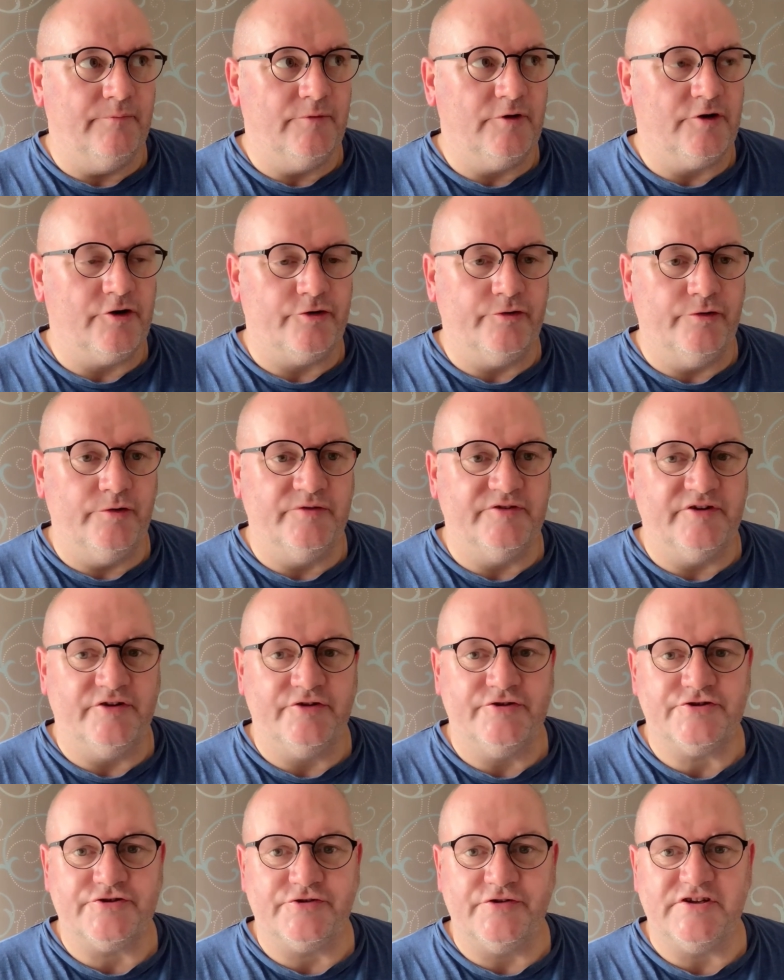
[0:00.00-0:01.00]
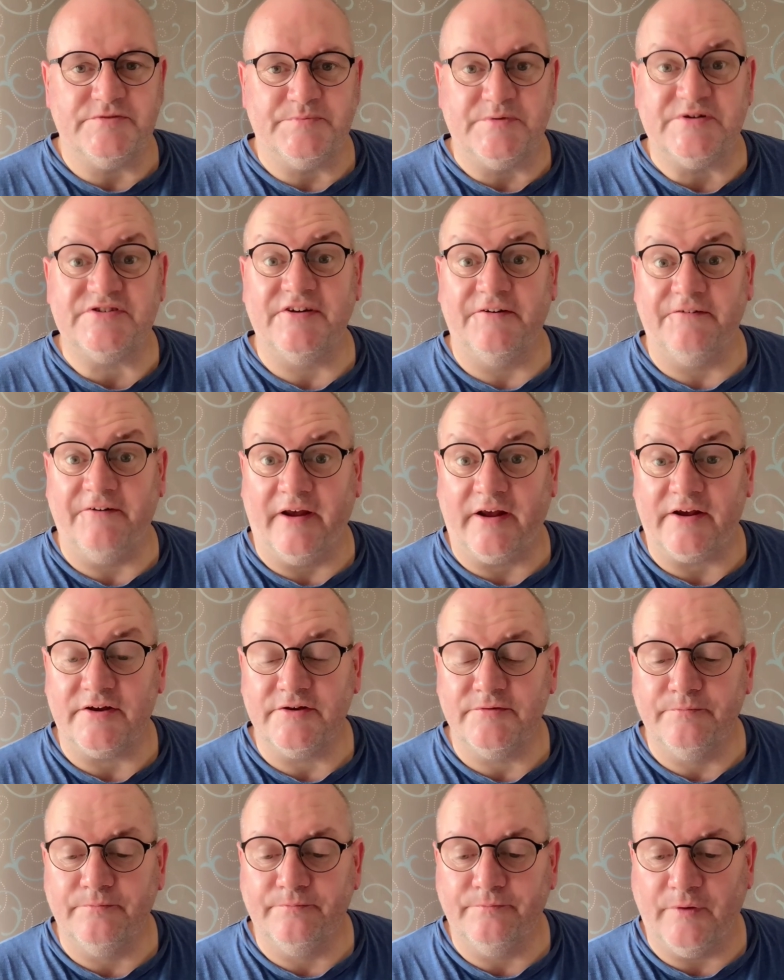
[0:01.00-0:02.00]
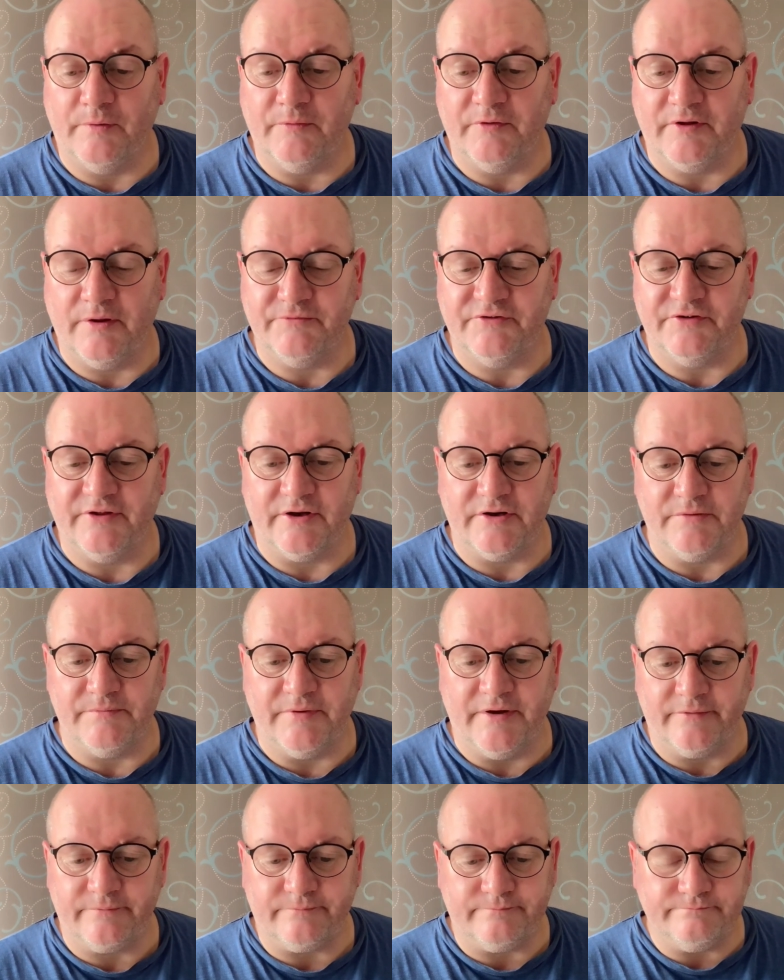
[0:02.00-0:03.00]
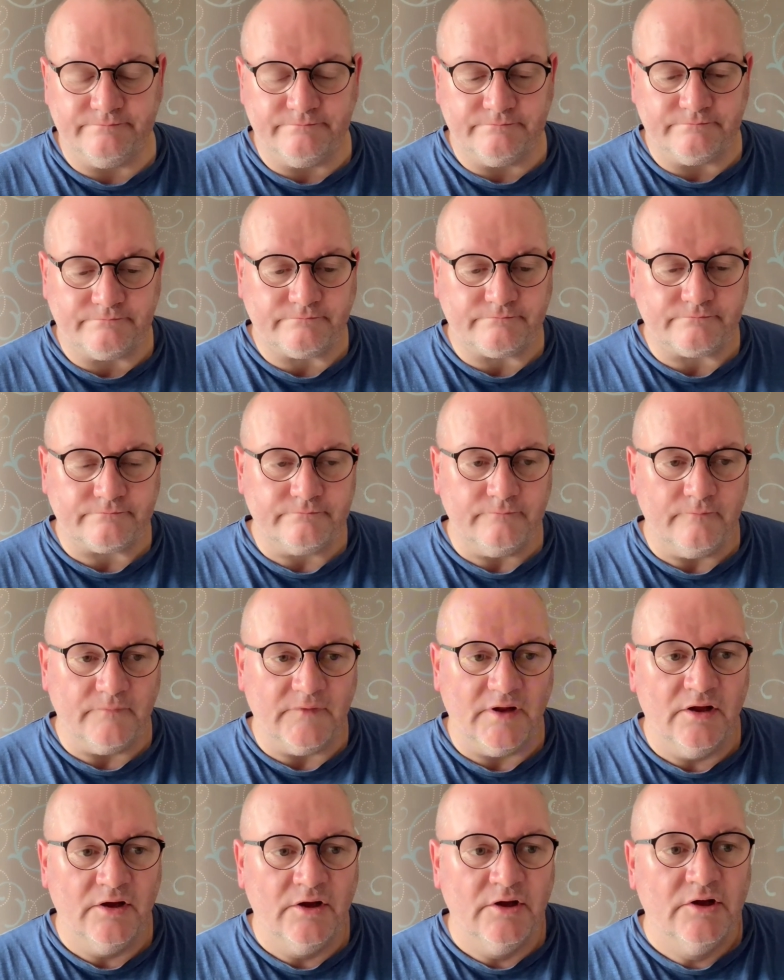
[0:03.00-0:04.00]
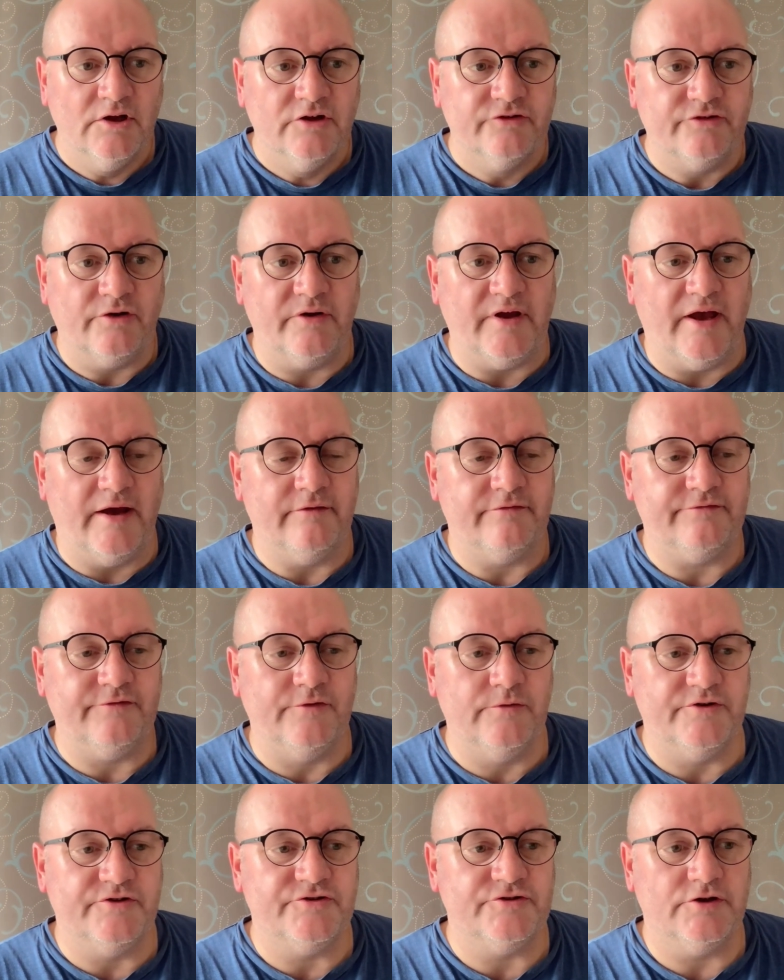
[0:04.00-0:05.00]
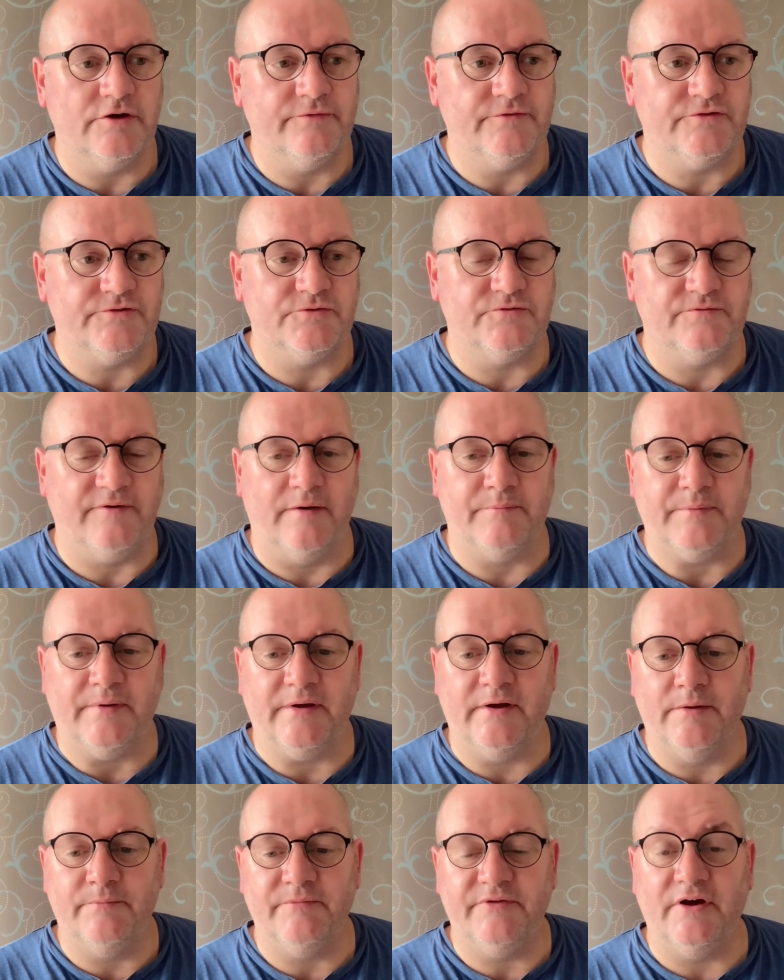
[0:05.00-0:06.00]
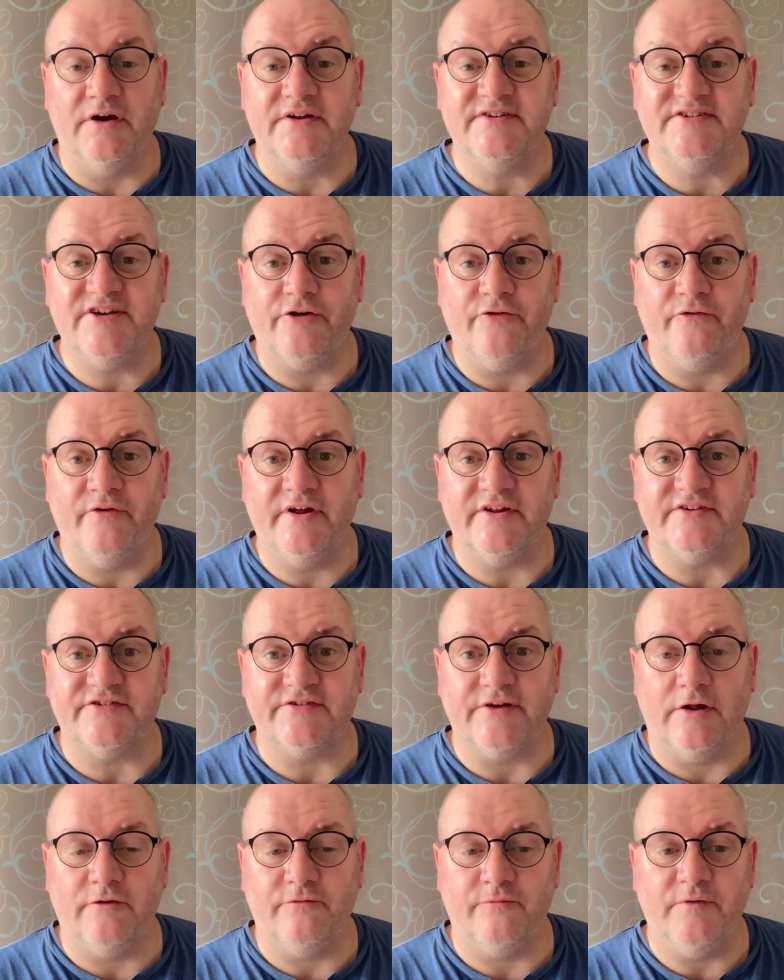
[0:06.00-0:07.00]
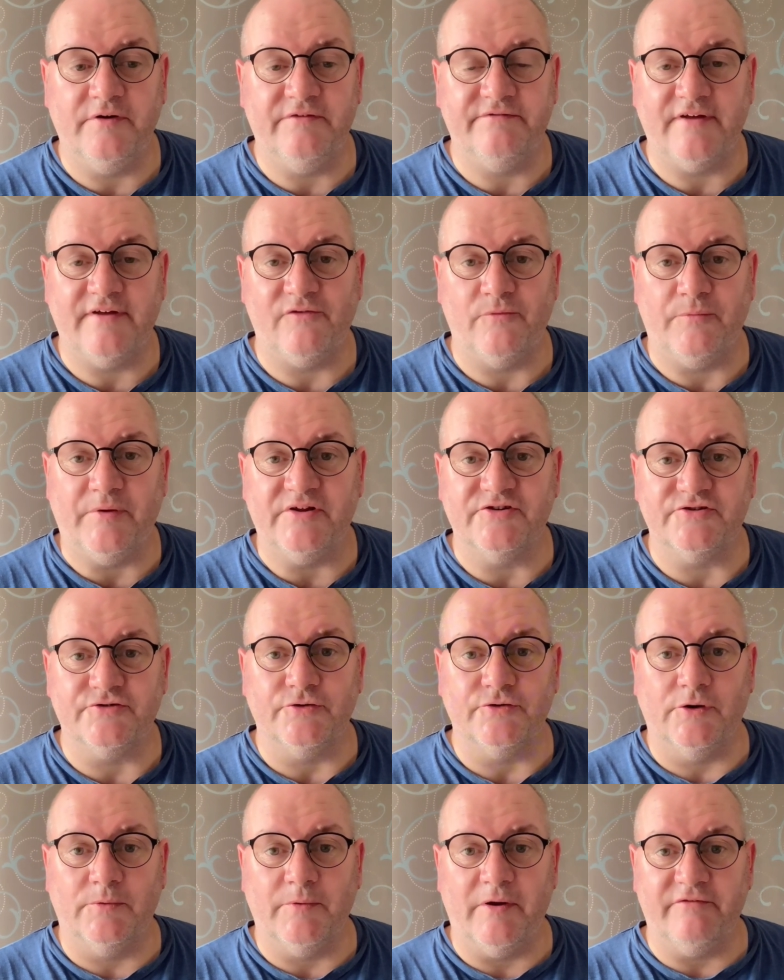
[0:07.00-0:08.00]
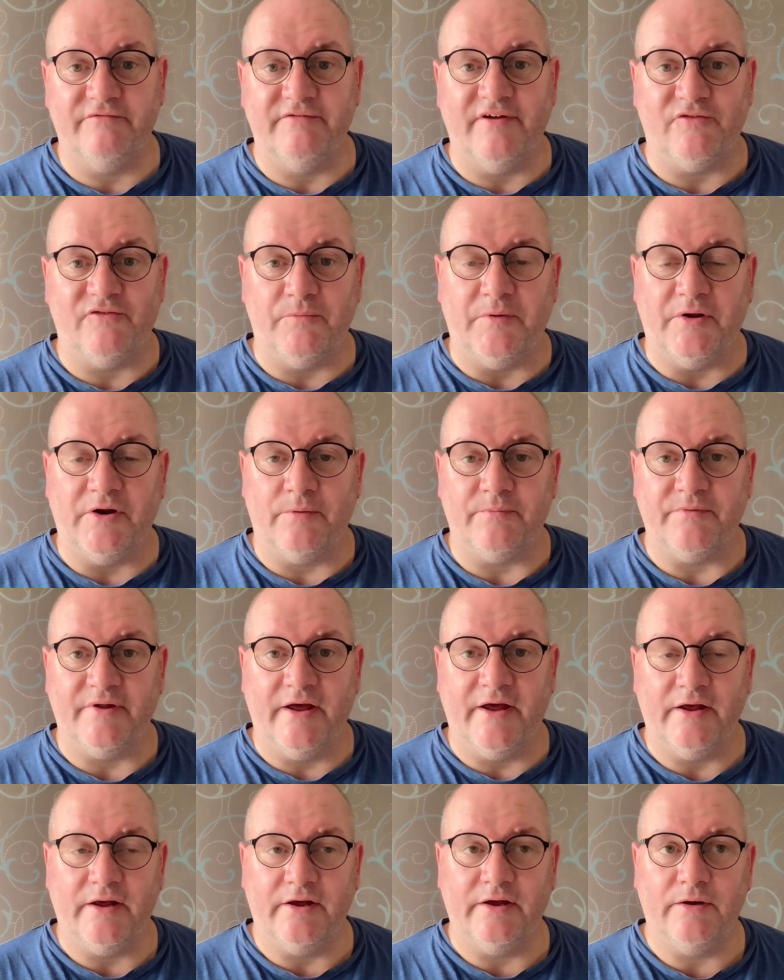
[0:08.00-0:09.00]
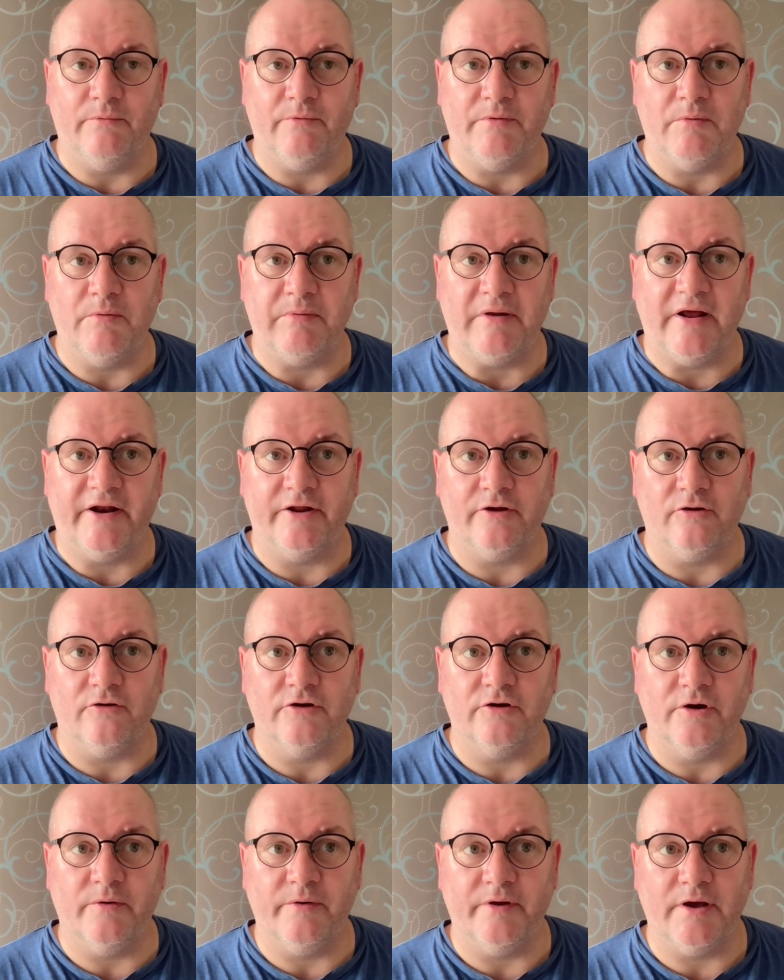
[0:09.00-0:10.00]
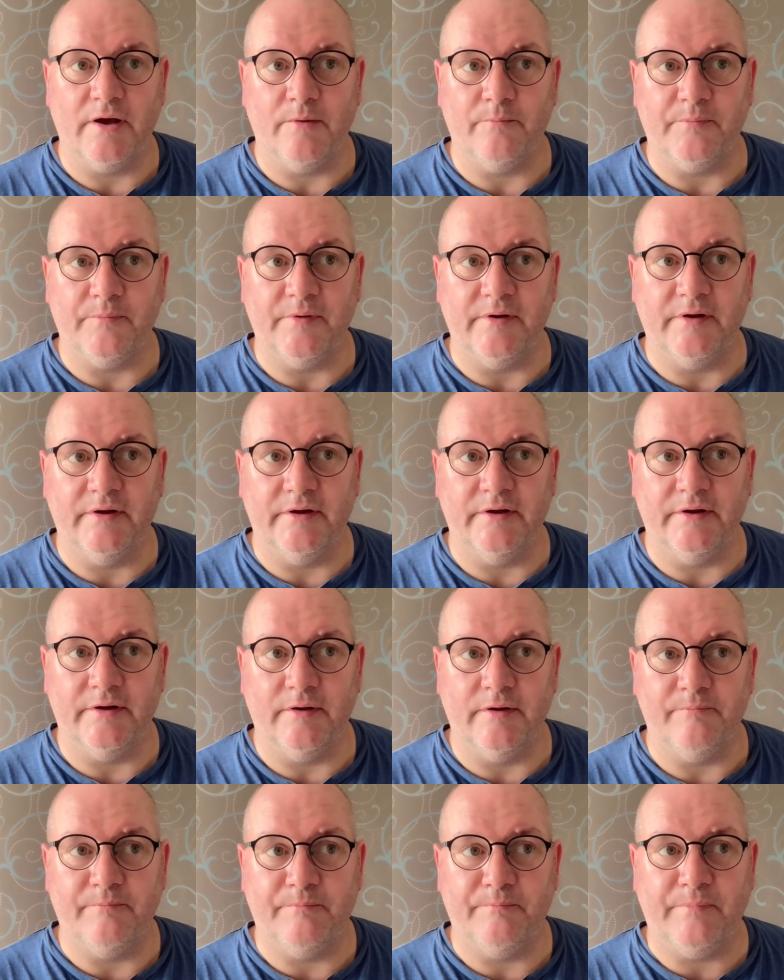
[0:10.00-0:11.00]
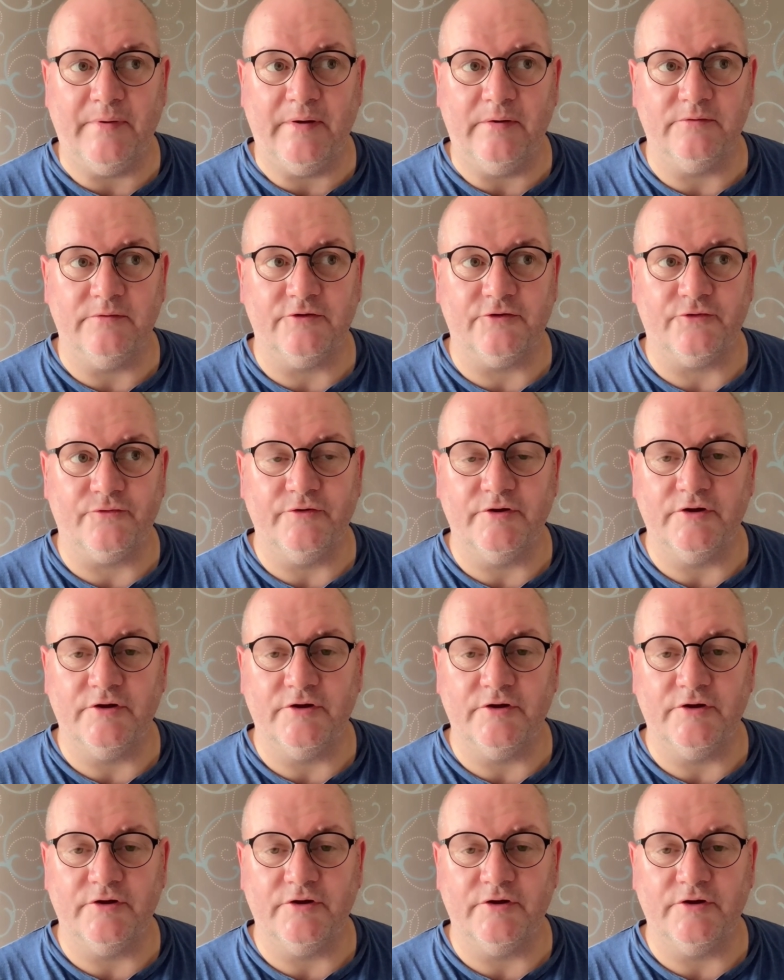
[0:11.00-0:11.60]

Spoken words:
cruise industry specific, but we'll come to that in a bit. So yeah, food and service was fab. The itinerary itself, we've never been to Norway, we've never been up there. We were planning on going up about 3